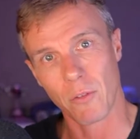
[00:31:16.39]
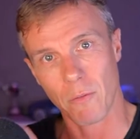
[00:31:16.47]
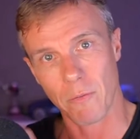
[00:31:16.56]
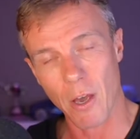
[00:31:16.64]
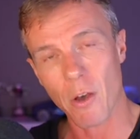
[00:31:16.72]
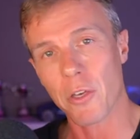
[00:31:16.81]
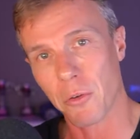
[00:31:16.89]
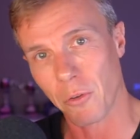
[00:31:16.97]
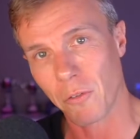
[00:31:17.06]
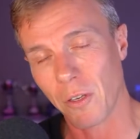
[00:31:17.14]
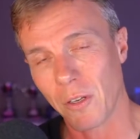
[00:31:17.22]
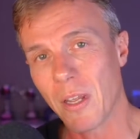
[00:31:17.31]
The value
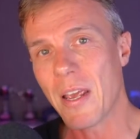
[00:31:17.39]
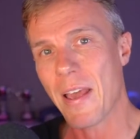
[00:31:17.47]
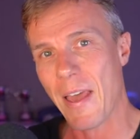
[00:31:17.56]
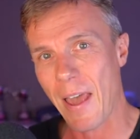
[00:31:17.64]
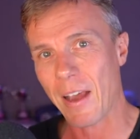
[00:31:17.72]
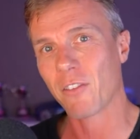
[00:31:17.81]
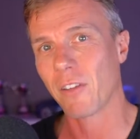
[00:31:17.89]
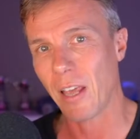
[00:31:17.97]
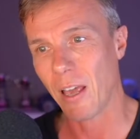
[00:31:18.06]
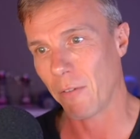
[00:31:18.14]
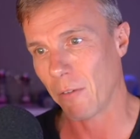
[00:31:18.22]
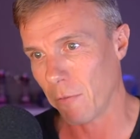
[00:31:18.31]
is in
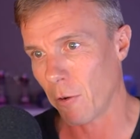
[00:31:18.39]
actually having